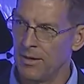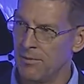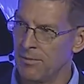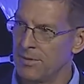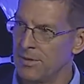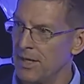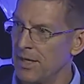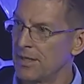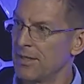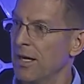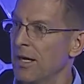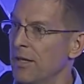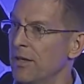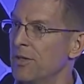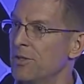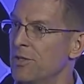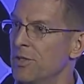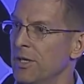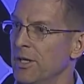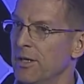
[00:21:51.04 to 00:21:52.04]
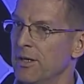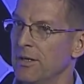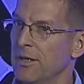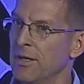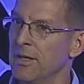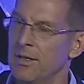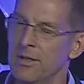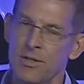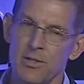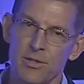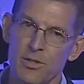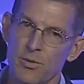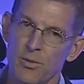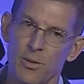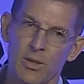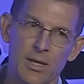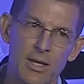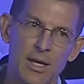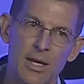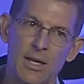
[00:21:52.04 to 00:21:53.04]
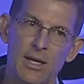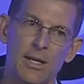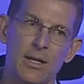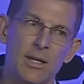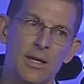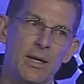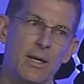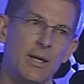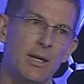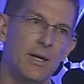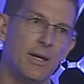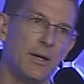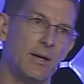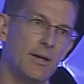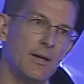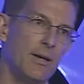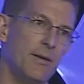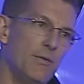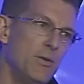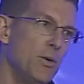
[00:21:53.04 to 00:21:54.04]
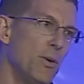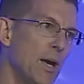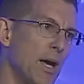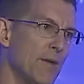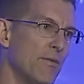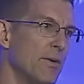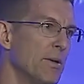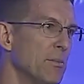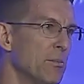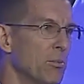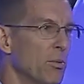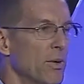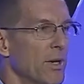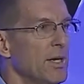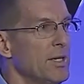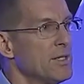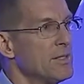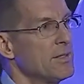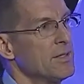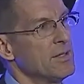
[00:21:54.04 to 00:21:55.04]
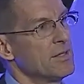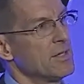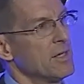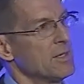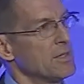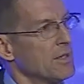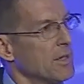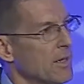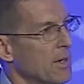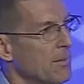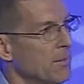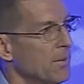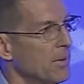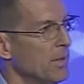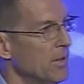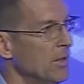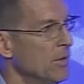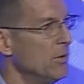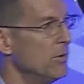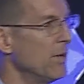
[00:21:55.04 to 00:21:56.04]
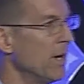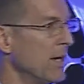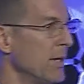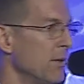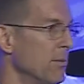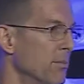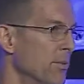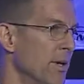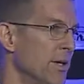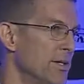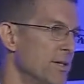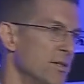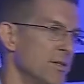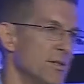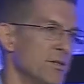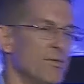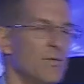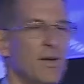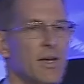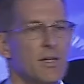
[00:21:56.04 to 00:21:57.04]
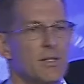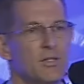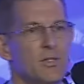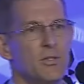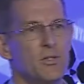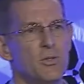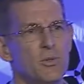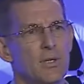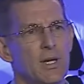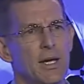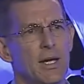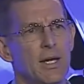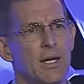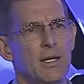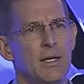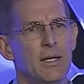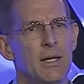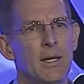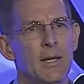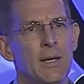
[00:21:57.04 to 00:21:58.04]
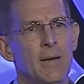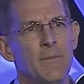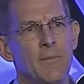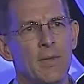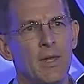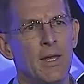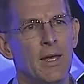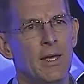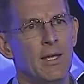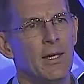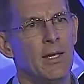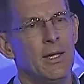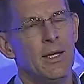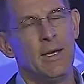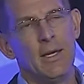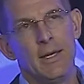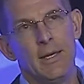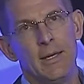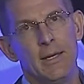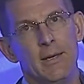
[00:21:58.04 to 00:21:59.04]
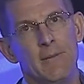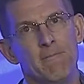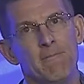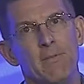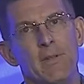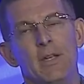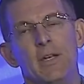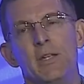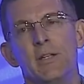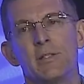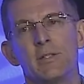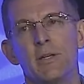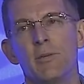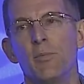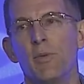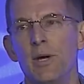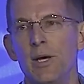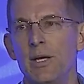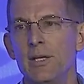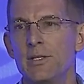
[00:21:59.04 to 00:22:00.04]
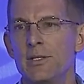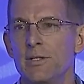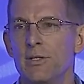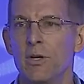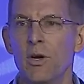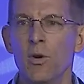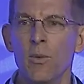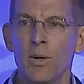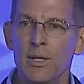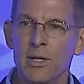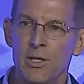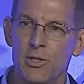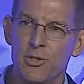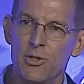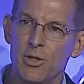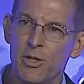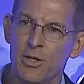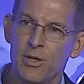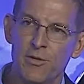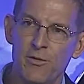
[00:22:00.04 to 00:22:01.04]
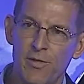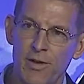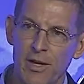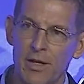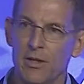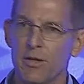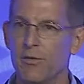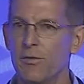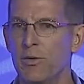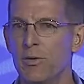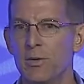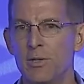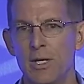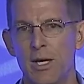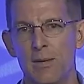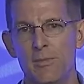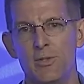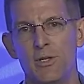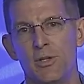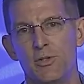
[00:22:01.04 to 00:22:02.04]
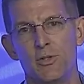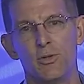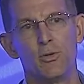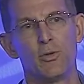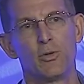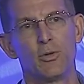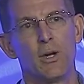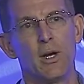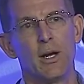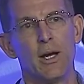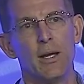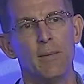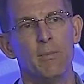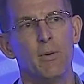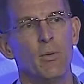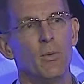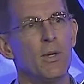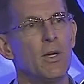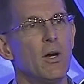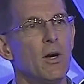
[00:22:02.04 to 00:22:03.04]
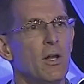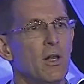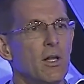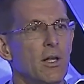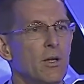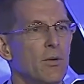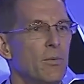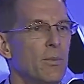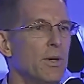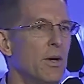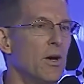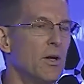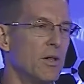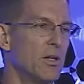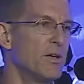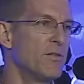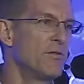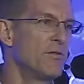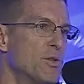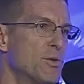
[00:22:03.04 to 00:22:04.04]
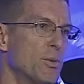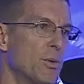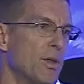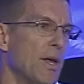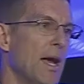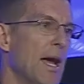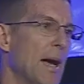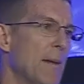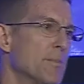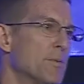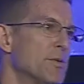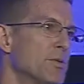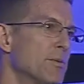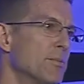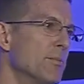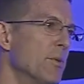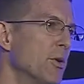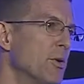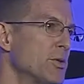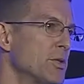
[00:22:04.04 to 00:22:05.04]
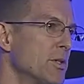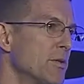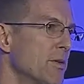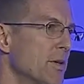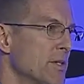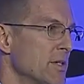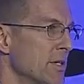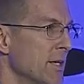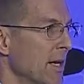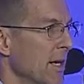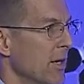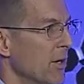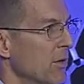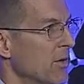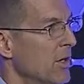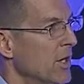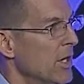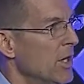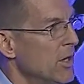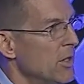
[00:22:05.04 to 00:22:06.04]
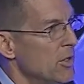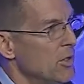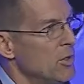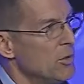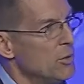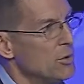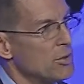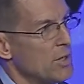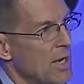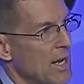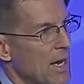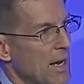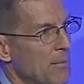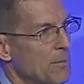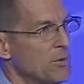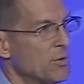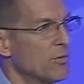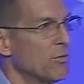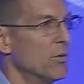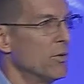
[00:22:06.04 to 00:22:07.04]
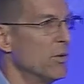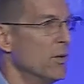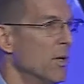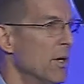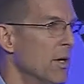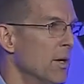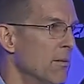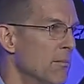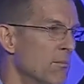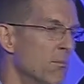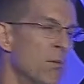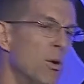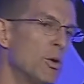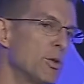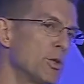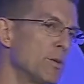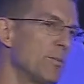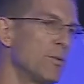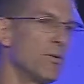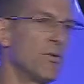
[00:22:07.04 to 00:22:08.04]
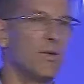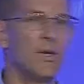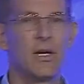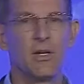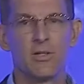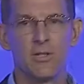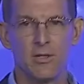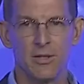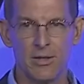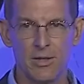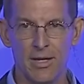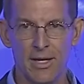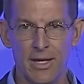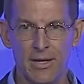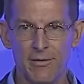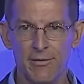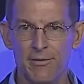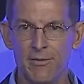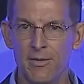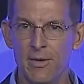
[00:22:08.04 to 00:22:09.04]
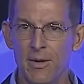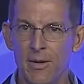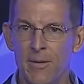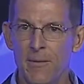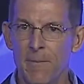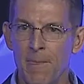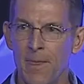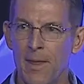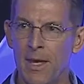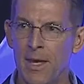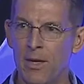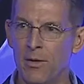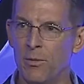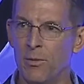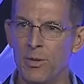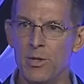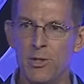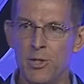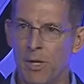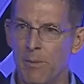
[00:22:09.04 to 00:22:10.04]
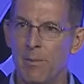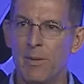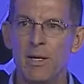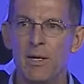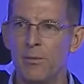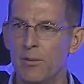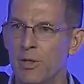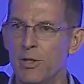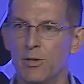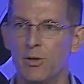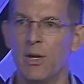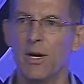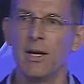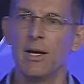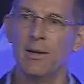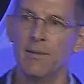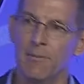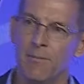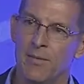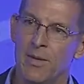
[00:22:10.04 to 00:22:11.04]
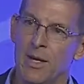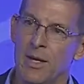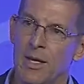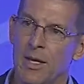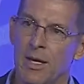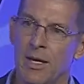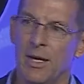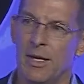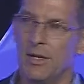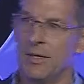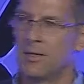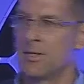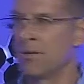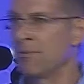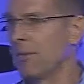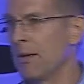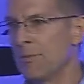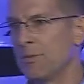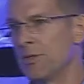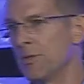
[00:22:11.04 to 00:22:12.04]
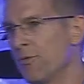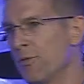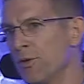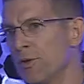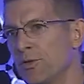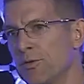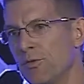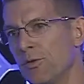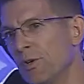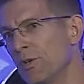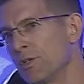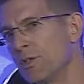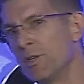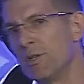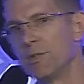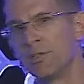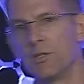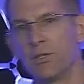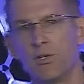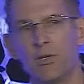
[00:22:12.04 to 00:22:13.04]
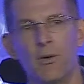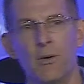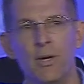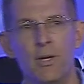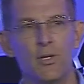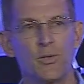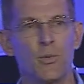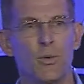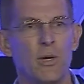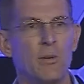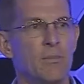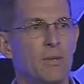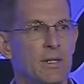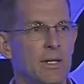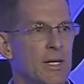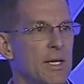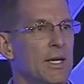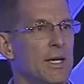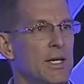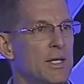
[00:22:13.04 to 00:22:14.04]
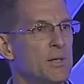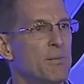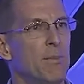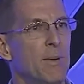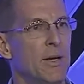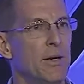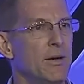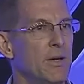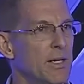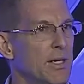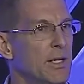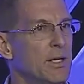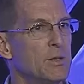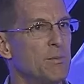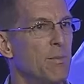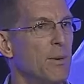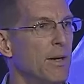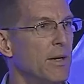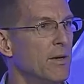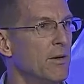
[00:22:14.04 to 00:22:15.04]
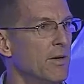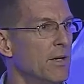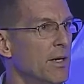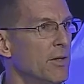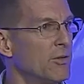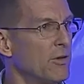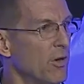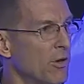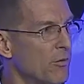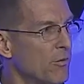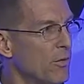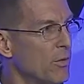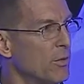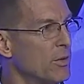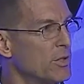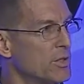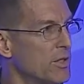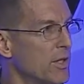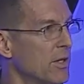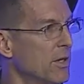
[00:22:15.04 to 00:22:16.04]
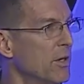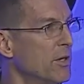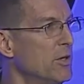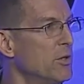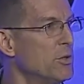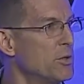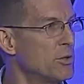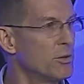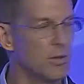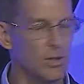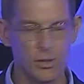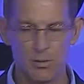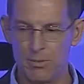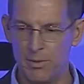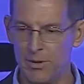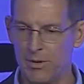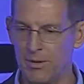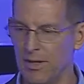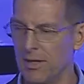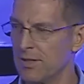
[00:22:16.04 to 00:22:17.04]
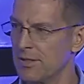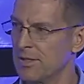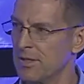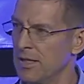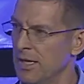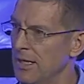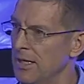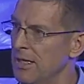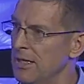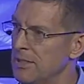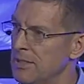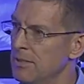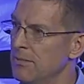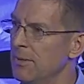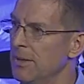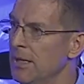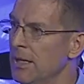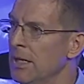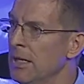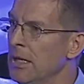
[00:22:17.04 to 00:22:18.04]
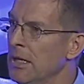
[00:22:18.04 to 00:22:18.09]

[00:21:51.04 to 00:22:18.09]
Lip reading: Technology, and this is one again, if you haven't embraced this as a company, you got to embrace it as fast as you can. And in some ways, knowing that you're going to fail a few times as you try, but we all live with apps. Most of us now use apps for multiple things in our life, and we jump in and we try them. And sometimes the first version isn't the greatest one, but then it gets better and it gets better, and it's all focused on our user experience, and that needs to be,